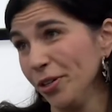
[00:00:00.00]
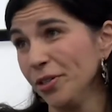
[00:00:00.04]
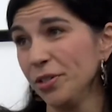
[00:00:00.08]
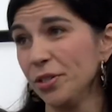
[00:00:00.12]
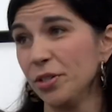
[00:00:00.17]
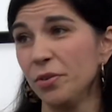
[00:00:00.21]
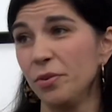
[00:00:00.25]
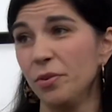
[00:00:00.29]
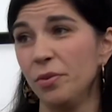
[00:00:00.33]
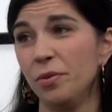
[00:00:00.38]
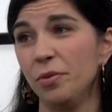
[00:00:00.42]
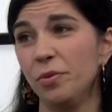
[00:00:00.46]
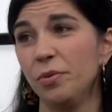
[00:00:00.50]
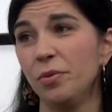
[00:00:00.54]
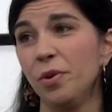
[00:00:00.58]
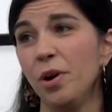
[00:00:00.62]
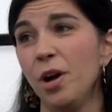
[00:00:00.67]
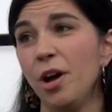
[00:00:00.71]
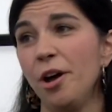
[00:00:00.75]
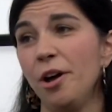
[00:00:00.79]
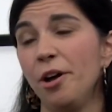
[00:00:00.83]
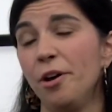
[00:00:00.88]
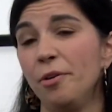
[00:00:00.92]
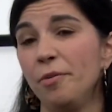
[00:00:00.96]
So
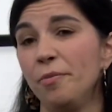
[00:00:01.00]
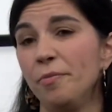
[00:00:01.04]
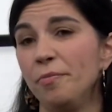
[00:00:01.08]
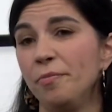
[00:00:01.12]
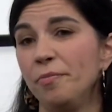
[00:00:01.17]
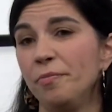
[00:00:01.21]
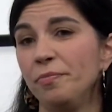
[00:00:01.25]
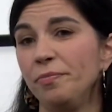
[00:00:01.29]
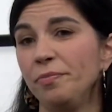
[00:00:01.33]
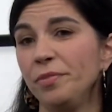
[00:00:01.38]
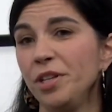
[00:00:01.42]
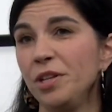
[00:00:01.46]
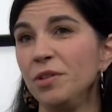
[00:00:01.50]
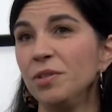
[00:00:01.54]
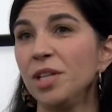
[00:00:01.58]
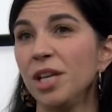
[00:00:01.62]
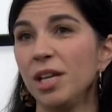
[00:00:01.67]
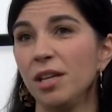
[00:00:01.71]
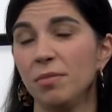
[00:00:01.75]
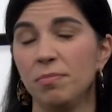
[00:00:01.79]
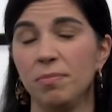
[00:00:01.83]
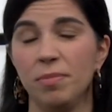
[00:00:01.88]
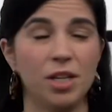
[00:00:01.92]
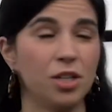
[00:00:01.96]
hmm. um, you
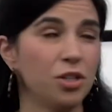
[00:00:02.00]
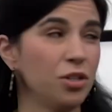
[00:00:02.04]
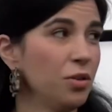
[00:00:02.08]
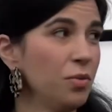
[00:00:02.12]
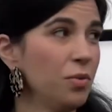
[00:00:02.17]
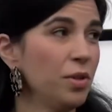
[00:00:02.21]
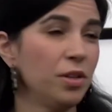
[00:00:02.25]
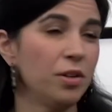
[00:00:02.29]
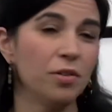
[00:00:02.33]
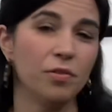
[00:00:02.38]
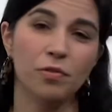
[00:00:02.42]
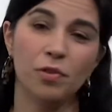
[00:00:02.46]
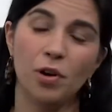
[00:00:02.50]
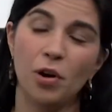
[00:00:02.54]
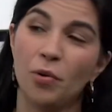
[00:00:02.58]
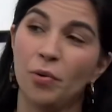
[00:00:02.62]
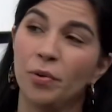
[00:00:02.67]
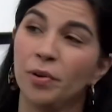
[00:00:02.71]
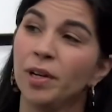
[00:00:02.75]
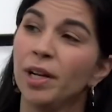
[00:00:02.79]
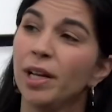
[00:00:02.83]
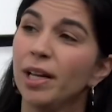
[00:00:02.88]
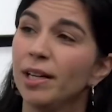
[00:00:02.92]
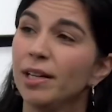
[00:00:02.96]
take a picture with your
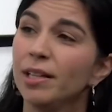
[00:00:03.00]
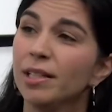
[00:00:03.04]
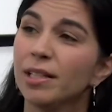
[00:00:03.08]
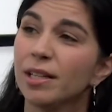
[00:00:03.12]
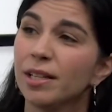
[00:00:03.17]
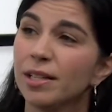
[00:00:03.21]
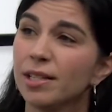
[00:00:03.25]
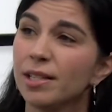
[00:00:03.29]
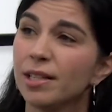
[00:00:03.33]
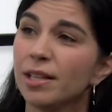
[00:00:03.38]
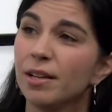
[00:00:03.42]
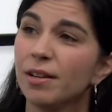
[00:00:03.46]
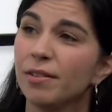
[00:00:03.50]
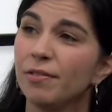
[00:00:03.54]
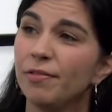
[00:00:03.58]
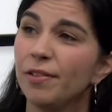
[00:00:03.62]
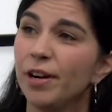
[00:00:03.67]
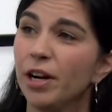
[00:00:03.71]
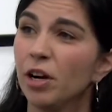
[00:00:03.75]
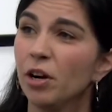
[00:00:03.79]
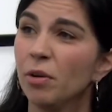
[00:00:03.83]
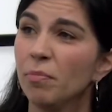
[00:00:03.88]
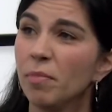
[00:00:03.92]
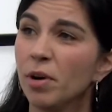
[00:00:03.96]
phone and it does the
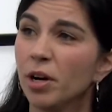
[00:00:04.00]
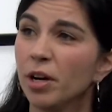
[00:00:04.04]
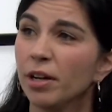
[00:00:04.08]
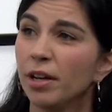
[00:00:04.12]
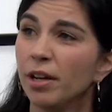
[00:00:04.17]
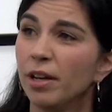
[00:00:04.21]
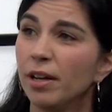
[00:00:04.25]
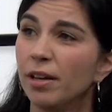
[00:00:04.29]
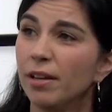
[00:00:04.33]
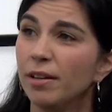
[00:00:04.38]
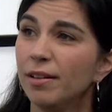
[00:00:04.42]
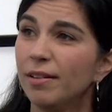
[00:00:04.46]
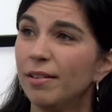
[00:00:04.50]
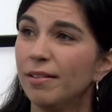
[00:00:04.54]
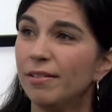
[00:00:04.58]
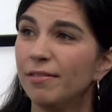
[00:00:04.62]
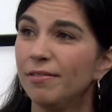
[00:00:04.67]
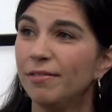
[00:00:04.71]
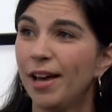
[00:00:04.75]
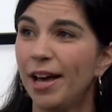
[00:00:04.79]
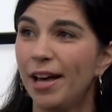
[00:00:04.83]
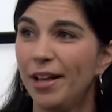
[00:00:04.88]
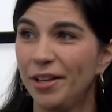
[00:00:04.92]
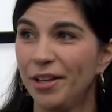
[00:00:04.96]
fair market
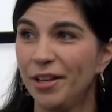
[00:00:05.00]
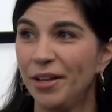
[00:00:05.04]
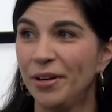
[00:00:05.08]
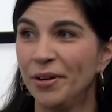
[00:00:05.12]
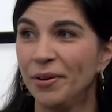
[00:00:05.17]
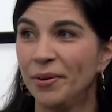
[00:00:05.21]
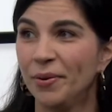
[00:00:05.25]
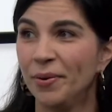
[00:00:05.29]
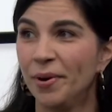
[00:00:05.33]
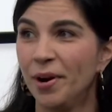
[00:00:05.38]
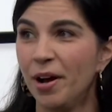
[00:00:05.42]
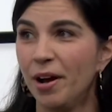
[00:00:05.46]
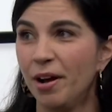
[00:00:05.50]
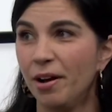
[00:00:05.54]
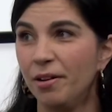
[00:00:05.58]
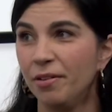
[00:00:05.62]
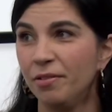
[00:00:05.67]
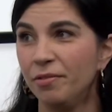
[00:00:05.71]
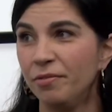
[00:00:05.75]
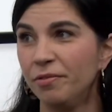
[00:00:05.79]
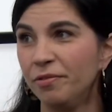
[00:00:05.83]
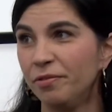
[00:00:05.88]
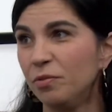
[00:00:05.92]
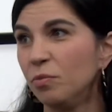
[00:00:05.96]
value
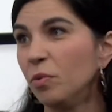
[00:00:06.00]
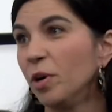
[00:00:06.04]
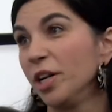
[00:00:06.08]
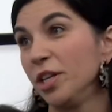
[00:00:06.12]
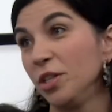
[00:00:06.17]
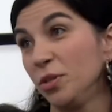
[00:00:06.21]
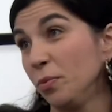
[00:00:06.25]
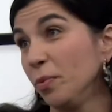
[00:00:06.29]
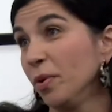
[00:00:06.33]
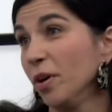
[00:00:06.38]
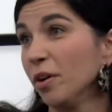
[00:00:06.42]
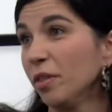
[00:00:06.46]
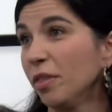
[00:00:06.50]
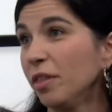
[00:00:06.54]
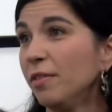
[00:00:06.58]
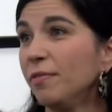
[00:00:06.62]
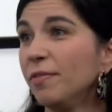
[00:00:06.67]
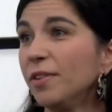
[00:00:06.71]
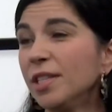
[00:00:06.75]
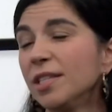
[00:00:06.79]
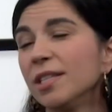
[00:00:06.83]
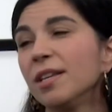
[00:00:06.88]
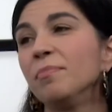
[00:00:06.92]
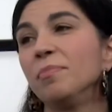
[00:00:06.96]
of what it's worth if
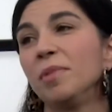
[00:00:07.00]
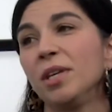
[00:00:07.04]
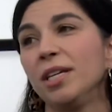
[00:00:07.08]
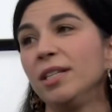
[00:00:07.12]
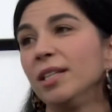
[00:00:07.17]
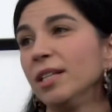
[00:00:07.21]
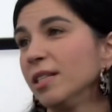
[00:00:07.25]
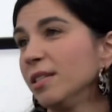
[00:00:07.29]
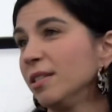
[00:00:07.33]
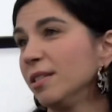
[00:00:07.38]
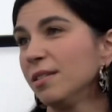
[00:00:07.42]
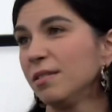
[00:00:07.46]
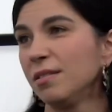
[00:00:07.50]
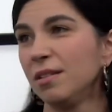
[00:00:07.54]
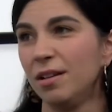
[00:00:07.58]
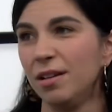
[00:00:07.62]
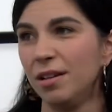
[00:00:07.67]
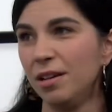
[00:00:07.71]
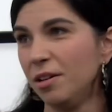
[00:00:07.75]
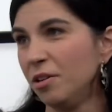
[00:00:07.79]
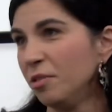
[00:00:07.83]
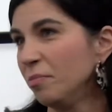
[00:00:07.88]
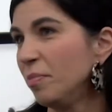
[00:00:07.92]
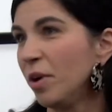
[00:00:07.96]
it's something that's
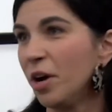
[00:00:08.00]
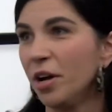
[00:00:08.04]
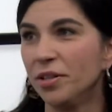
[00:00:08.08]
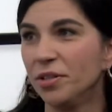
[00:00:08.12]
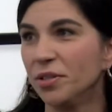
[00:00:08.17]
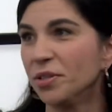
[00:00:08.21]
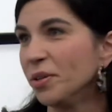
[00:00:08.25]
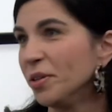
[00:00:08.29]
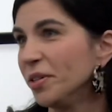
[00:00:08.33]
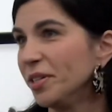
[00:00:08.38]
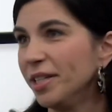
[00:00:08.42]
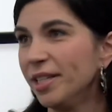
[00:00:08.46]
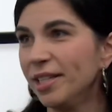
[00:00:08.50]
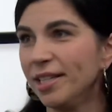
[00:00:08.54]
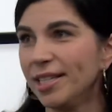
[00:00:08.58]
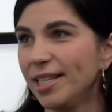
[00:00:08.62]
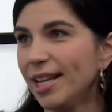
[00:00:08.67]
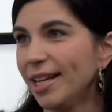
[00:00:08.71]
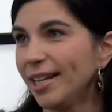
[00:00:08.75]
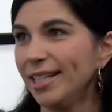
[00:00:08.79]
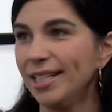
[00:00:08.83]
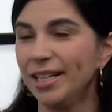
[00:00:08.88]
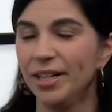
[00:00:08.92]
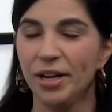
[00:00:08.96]
bought and sold in the
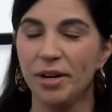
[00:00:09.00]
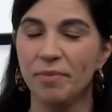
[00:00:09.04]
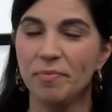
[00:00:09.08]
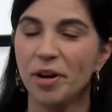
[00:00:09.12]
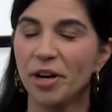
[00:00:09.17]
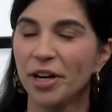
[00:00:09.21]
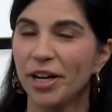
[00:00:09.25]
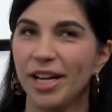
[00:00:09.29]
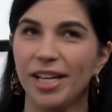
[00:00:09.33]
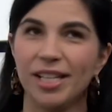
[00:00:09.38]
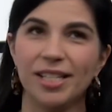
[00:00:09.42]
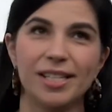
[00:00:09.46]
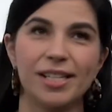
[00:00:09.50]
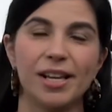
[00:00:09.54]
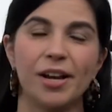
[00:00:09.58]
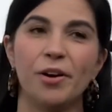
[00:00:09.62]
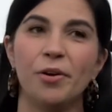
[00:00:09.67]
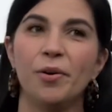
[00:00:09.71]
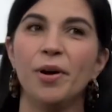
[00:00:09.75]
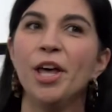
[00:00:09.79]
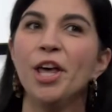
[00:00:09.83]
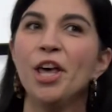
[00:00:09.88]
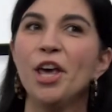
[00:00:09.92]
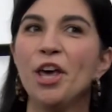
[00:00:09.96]
secondary market. Mm-hmm.
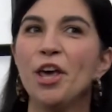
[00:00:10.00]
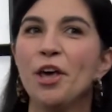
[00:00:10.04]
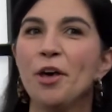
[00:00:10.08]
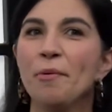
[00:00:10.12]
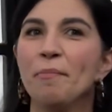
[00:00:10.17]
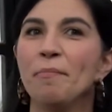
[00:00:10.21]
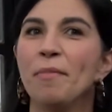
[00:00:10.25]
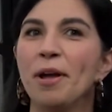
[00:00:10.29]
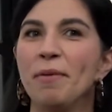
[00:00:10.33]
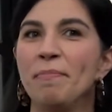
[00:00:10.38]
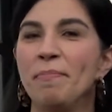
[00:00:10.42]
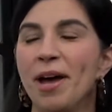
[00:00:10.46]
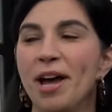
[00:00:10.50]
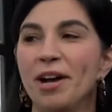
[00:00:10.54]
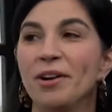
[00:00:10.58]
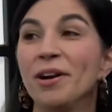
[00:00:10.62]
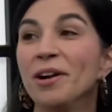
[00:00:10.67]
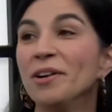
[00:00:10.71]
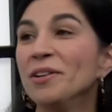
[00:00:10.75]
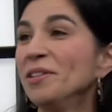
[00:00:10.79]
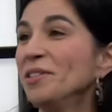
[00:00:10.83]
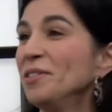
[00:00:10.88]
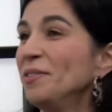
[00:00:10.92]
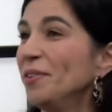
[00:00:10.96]
So my
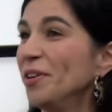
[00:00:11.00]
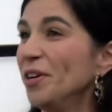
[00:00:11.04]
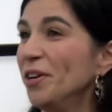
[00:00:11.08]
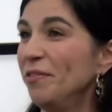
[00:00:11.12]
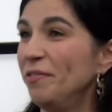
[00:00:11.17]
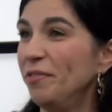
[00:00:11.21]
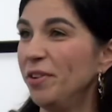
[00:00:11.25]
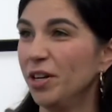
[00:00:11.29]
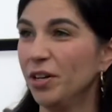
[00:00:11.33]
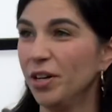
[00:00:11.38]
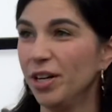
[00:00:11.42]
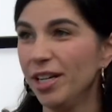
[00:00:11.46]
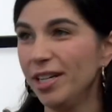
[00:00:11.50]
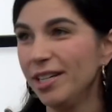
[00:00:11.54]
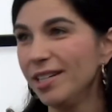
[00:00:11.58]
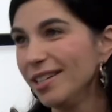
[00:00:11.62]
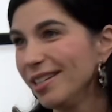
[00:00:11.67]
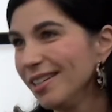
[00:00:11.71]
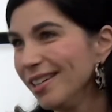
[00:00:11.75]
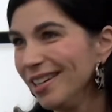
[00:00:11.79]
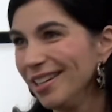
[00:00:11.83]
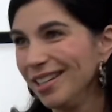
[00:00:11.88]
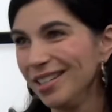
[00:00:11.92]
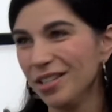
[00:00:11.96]
background is very varied
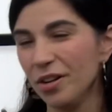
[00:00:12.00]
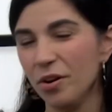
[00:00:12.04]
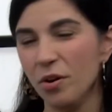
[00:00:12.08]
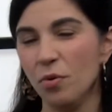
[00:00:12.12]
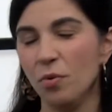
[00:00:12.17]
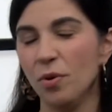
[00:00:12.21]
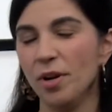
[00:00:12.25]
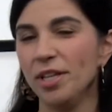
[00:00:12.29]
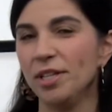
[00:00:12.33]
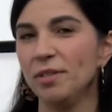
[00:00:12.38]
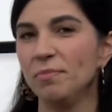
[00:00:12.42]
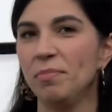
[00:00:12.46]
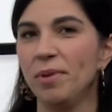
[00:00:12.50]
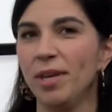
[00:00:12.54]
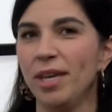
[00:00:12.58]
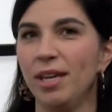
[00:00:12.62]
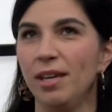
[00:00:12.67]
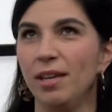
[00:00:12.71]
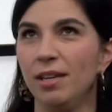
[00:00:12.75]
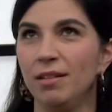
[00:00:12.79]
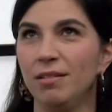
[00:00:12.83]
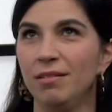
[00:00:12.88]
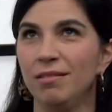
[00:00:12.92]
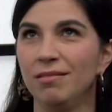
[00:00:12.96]
and it's always
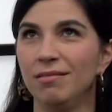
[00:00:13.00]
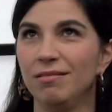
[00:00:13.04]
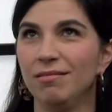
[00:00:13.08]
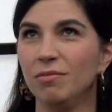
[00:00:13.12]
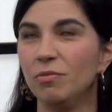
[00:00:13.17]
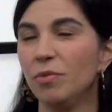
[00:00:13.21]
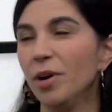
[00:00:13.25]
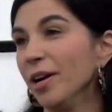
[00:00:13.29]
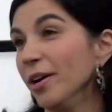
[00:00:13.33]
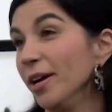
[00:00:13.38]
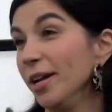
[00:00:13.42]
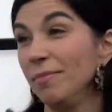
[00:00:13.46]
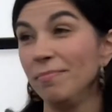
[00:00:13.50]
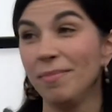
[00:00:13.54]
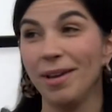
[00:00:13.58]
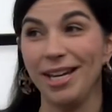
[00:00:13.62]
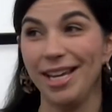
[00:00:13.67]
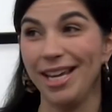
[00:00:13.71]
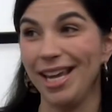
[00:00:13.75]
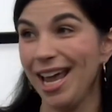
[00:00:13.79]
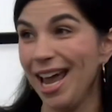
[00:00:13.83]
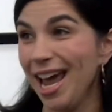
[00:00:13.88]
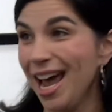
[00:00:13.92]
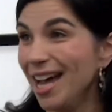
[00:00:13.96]
been wearing
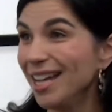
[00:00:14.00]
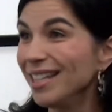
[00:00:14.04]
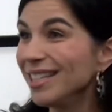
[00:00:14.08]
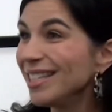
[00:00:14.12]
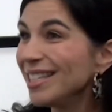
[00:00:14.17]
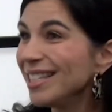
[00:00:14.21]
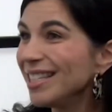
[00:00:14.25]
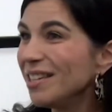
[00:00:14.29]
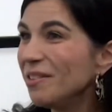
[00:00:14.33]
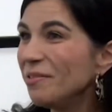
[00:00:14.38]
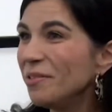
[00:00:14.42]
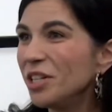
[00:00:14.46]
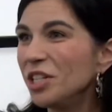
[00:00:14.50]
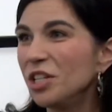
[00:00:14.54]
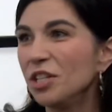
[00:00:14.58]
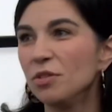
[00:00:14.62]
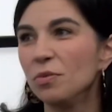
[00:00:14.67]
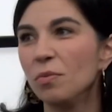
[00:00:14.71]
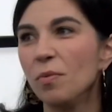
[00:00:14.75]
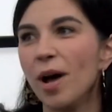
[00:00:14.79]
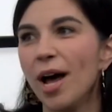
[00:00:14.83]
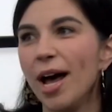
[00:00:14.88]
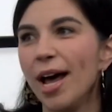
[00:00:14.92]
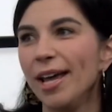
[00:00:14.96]
many hats, mm-hmm. which
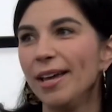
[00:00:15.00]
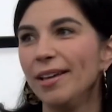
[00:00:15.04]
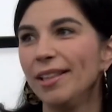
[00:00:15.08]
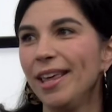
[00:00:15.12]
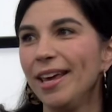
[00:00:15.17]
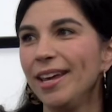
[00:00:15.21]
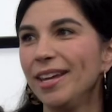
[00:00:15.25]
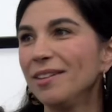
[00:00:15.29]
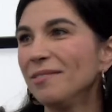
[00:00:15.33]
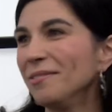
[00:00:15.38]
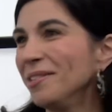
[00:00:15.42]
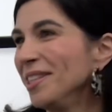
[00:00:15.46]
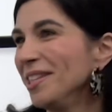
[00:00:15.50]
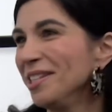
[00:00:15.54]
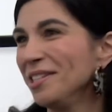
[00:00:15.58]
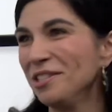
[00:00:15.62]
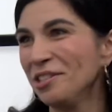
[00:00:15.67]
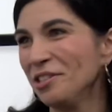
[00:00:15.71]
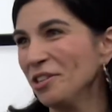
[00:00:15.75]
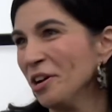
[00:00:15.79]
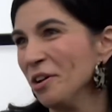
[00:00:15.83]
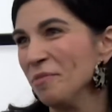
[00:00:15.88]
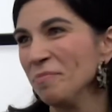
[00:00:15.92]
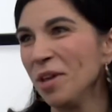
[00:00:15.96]
is why like when this
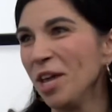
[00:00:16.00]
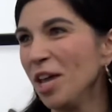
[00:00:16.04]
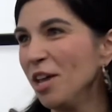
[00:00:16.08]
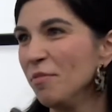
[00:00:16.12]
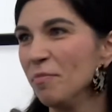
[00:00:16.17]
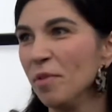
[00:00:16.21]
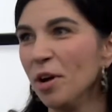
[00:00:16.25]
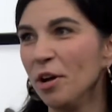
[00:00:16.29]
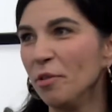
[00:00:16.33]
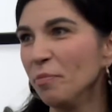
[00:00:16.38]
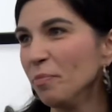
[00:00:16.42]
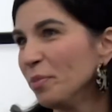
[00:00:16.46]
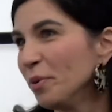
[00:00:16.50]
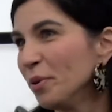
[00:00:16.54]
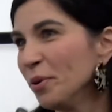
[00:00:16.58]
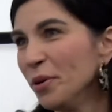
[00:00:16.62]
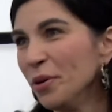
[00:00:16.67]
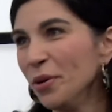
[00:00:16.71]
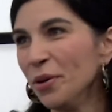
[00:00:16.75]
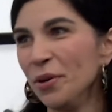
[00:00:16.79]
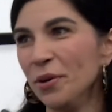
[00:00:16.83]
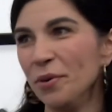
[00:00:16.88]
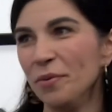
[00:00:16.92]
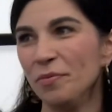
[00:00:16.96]
job came up
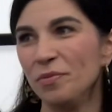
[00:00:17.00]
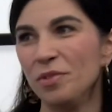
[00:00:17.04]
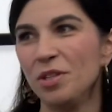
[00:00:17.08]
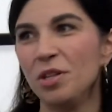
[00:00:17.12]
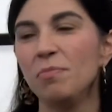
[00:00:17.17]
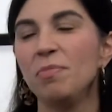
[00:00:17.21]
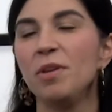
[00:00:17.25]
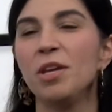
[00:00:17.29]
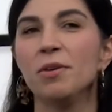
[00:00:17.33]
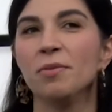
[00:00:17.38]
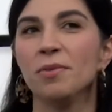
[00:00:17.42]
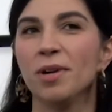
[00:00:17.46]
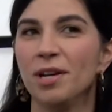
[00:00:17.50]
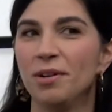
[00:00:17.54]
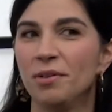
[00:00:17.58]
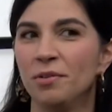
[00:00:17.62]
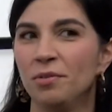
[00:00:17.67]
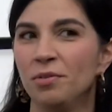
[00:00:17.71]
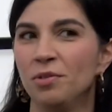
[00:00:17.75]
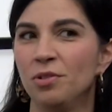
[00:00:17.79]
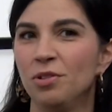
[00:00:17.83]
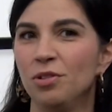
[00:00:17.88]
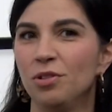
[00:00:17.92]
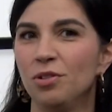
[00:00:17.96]
to be
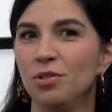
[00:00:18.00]
around